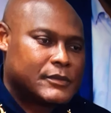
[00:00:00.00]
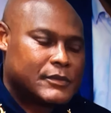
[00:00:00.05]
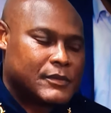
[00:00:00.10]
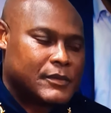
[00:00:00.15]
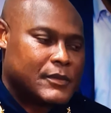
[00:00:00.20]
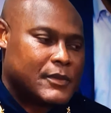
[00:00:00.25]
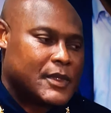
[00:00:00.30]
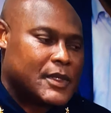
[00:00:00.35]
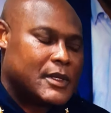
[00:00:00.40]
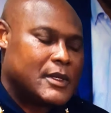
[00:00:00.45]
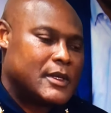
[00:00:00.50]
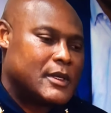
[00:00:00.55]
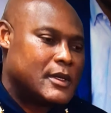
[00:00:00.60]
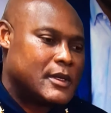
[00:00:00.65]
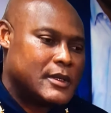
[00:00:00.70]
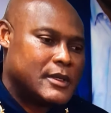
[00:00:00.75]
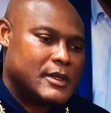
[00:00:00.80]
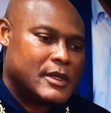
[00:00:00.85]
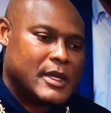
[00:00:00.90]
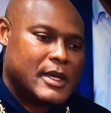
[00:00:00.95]

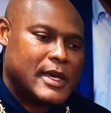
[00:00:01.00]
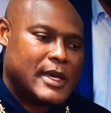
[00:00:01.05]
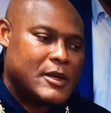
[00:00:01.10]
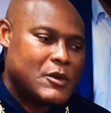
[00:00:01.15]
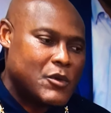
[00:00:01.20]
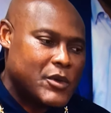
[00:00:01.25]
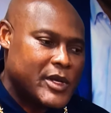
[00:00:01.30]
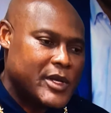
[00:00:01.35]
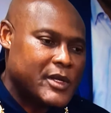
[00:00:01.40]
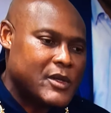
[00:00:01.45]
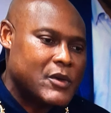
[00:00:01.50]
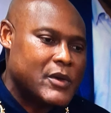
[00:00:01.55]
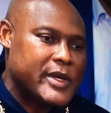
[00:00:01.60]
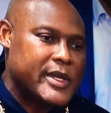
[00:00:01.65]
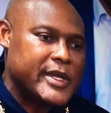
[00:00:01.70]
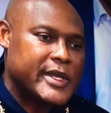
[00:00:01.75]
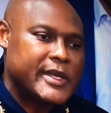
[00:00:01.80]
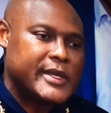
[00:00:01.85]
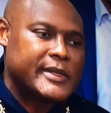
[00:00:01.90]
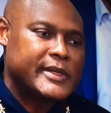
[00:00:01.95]
I don't want to go
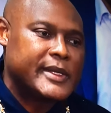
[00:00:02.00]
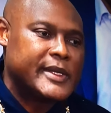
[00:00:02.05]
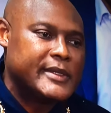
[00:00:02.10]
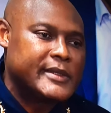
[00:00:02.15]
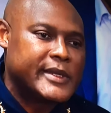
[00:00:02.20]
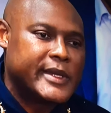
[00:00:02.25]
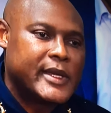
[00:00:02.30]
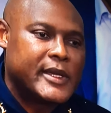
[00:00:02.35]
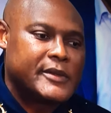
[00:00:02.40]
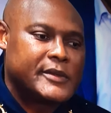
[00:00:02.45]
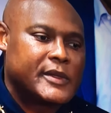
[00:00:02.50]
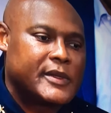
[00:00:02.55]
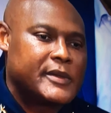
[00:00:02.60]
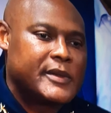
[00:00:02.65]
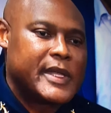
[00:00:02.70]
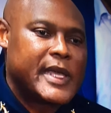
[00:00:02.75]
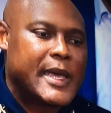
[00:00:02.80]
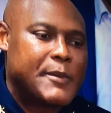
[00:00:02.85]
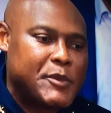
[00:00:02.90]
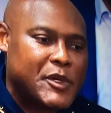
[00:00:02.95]
into any details
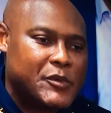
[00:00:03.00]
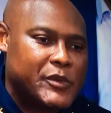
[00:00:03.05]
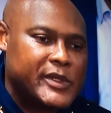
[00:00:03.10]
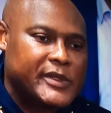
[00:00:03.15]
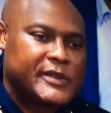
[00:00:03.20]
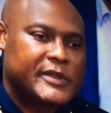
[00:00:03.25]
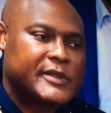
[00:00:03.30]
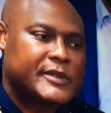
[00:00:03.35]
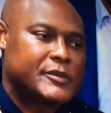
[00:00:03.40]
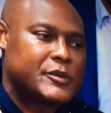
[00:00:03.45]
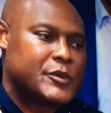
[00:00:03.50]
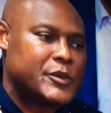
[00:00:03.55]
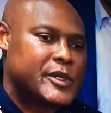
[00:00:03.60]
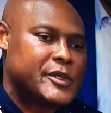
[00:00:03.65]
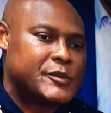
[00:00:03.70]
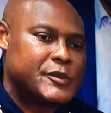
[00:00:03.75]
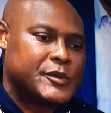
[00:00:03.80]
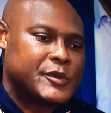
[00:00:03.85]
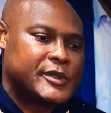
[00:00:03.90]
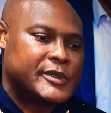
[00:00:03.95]
on that, but we
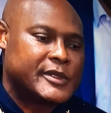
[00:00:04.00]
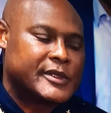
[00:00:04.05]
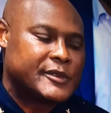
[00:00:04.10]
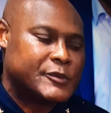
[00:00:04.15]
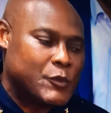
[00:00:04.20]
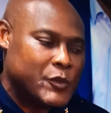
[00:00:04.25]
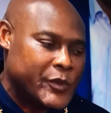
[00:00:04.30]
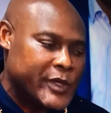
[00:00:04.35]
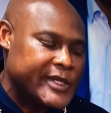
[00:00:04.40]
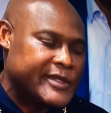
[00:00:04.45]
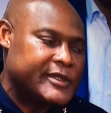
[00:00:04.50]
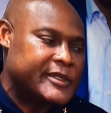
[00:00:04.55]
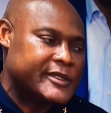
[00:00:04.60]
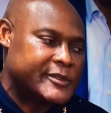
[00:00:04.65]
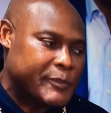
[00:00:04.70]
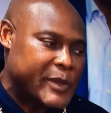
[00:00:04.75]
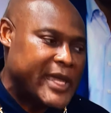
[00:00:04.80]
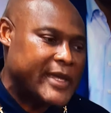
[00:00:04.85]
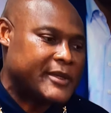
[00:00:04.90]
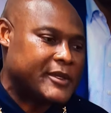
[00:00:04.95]

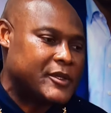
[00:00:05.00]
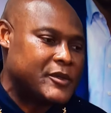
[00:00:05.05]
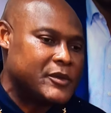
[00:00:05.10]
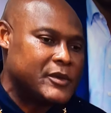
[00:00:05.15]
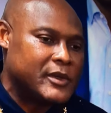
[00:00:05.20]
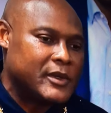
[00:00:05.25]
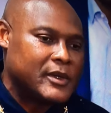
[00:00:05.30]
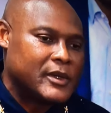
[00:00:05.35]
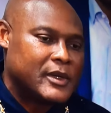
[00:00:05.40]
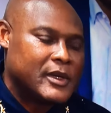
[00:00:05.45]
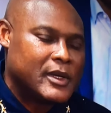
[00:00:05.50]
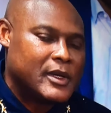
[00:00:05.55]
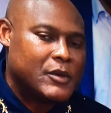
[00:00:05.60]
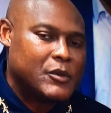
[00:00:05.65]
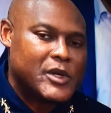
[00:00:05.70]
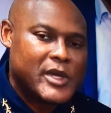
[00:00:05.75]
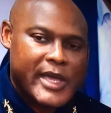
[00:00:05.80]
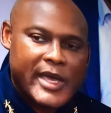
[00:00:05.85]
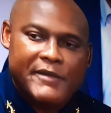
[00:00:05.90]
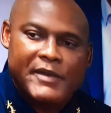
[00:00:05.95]
suspect you.
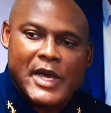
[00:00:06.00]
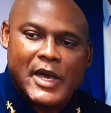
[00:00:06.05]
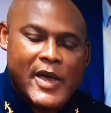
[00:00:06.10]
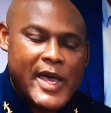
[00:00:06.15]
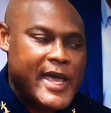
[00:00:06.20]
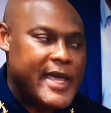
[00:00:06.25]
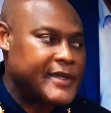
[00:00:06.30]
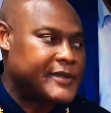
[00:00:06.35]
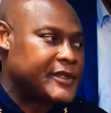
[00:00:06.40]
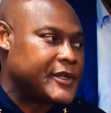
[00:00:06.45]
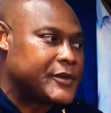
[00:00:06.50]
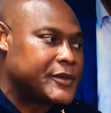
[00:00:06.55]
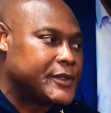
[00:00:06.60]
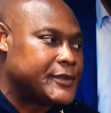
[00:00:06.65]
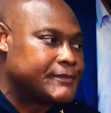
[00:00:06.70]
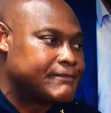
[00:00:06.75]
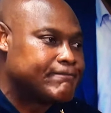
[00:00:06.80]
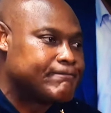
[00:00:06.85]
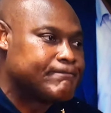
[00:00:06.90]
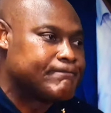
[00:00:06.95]
We'll have our eyes on
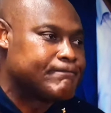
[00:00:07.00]
you.